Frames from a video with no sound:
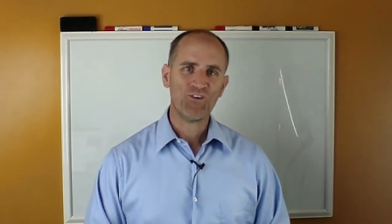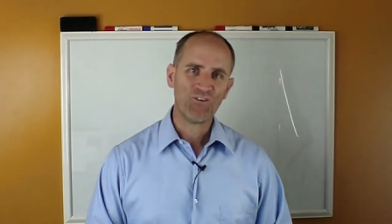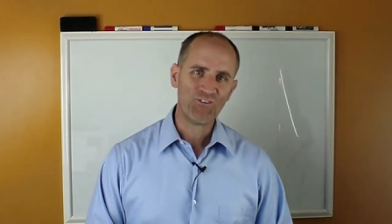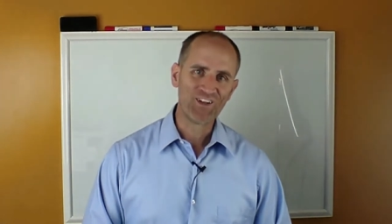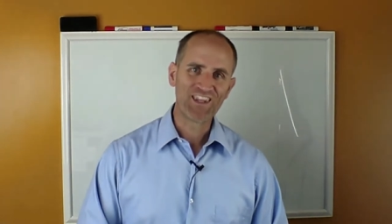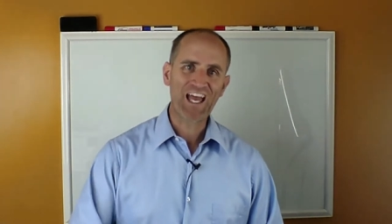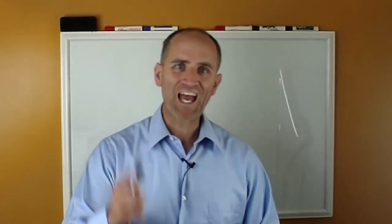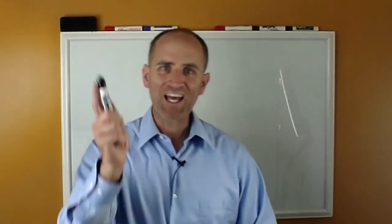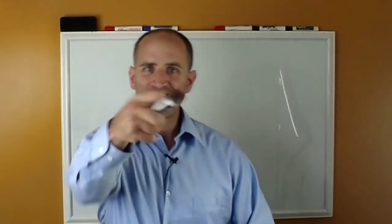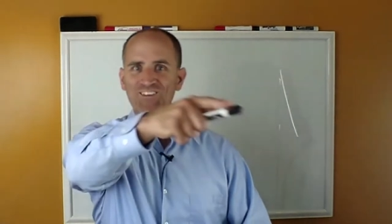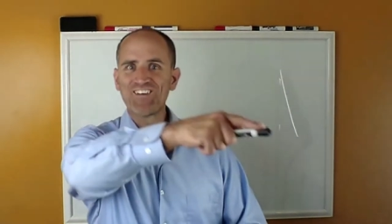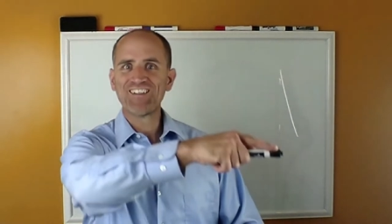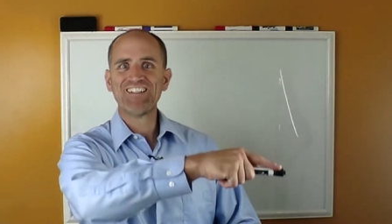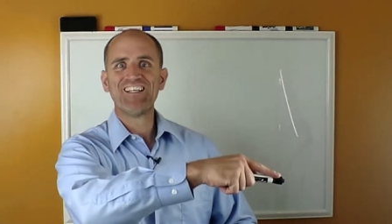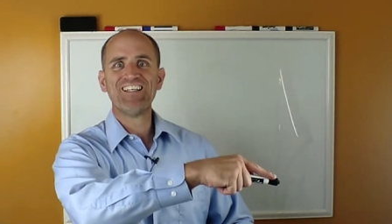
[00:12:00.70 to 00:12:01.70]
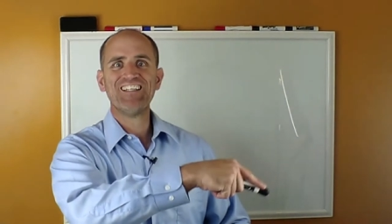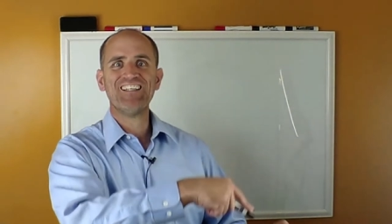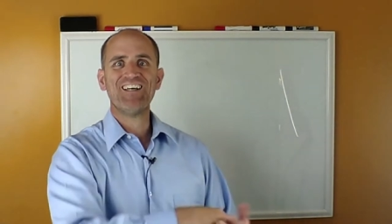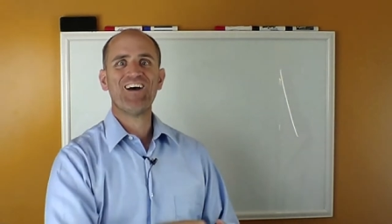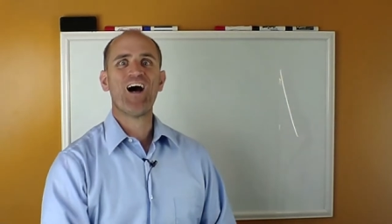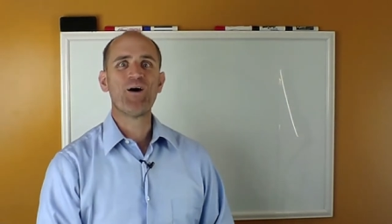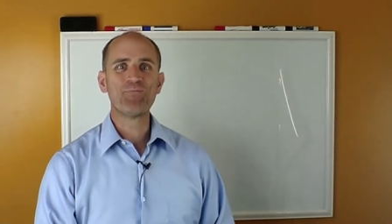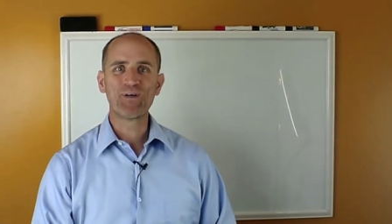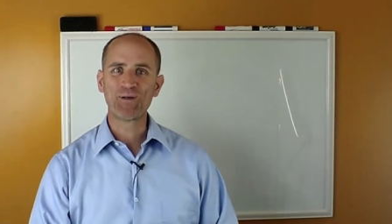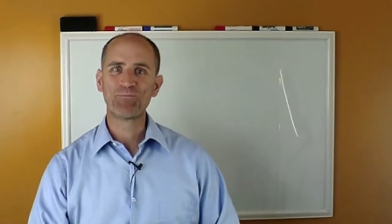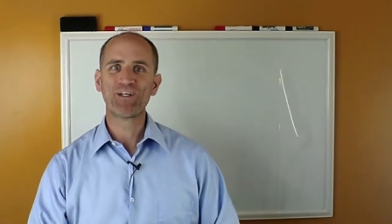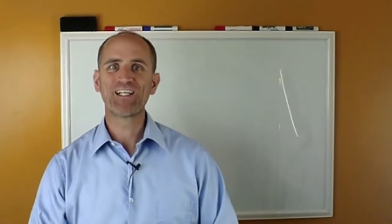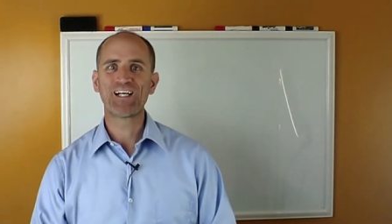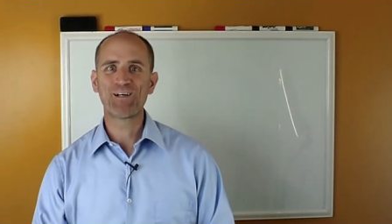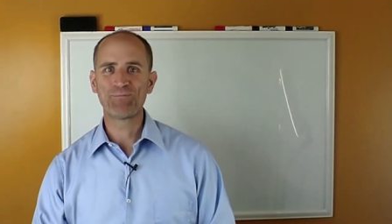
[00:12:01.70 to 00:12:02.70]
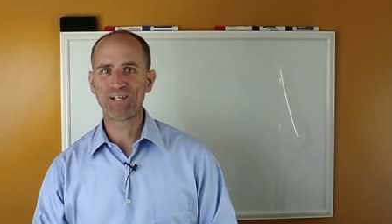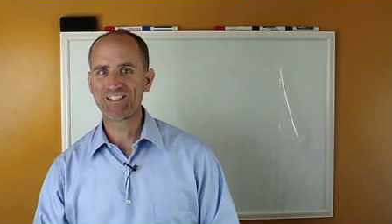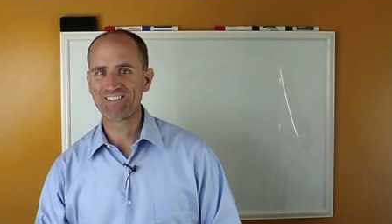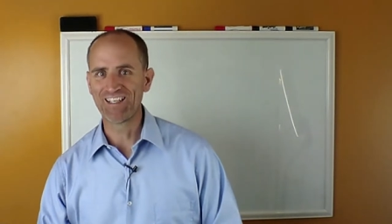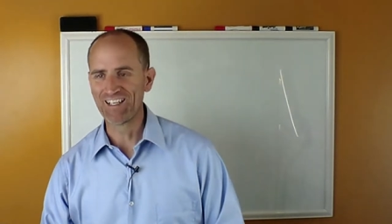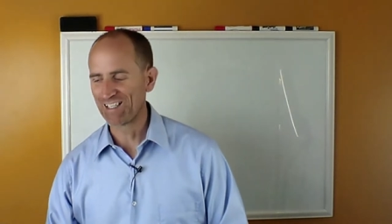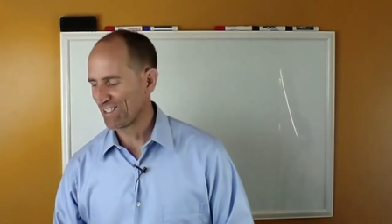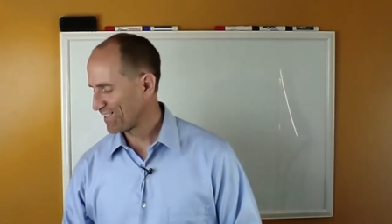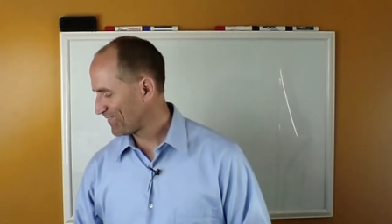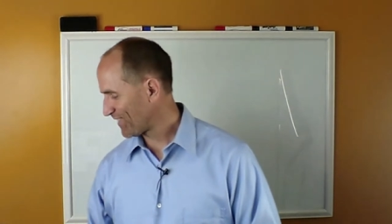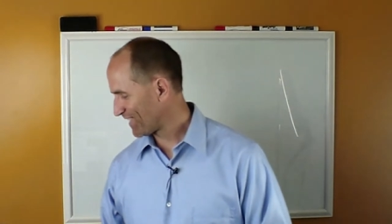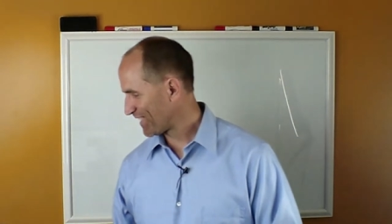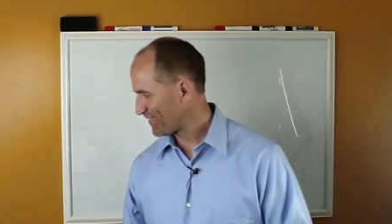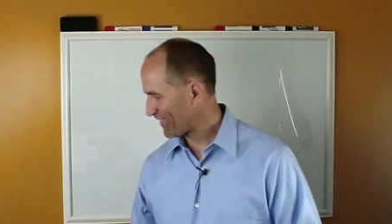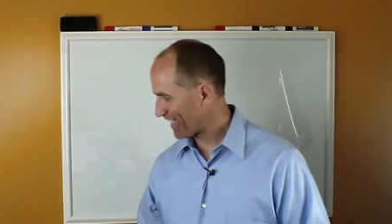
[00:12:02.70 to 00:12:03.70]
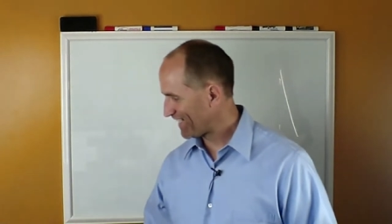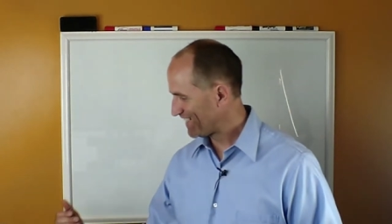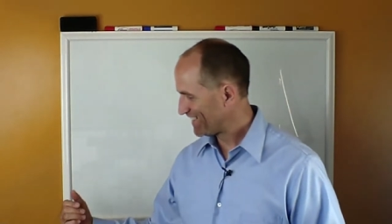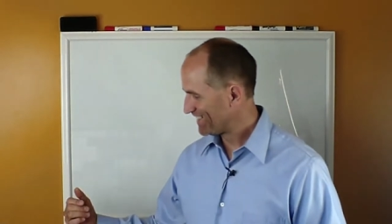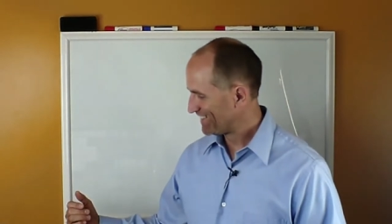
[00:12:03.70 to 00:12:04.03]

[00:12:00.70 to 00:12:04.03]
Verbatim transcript: with that, I'm gonna bring on my son. Come on, Levi.